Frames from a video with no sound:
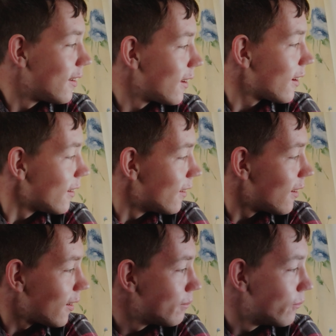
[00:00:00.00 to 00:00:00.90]
Yeah,
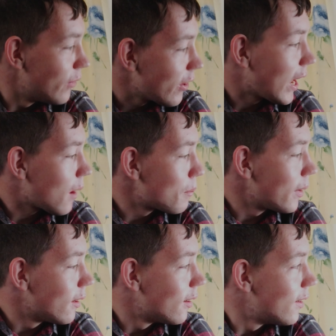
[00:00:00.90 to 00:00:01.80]
I'm very
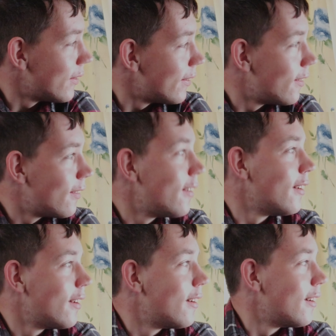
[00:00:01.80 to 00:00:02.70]
happy.
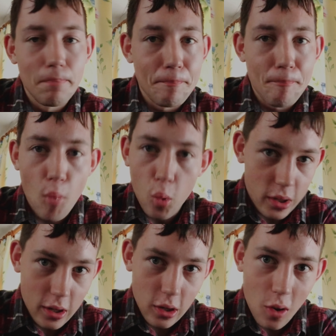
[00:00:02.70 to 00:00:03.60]
More
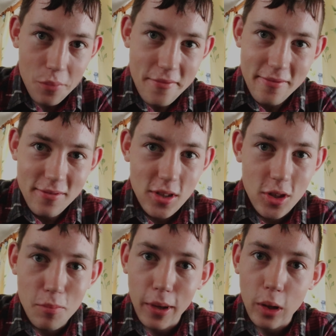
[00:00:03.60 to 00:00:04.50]
than enough to
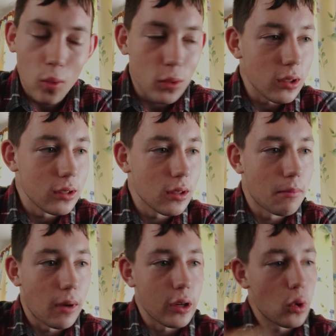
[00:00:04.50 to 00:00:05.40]
do my course,
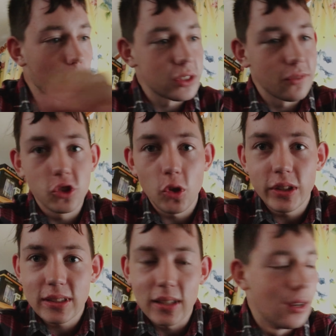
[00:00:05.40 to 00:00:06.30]
my course of
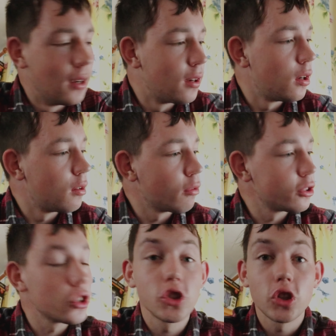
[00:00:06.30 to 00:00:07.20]
choice,
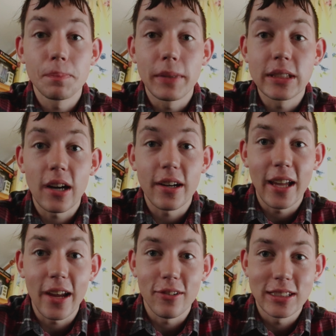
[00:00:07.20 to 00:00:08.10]
which I should be starting
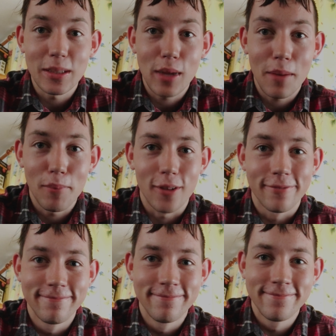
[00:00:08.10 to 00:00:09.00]
later in September.
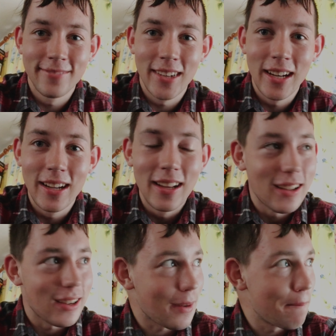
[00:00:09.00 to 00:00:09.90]

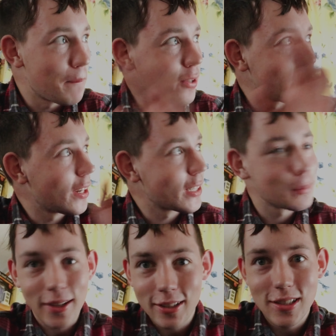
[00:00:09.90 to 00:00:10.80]
I got better than I
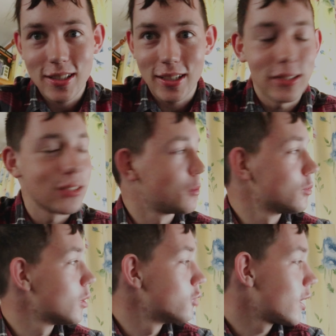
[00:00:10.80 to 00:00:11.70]
expected in some
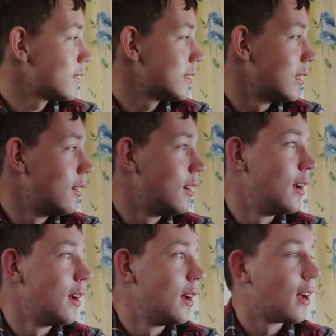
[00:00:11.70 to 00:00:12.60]
subjects,
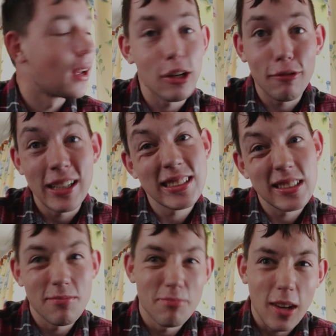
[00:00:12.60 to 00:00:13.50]
and the rest
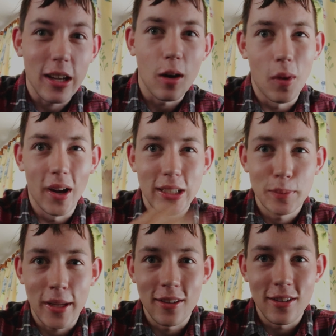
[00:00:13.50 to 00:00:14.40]
I got what I
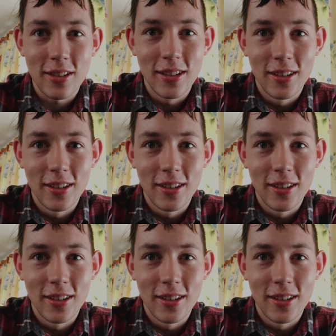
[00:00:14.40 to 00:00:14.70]
expected.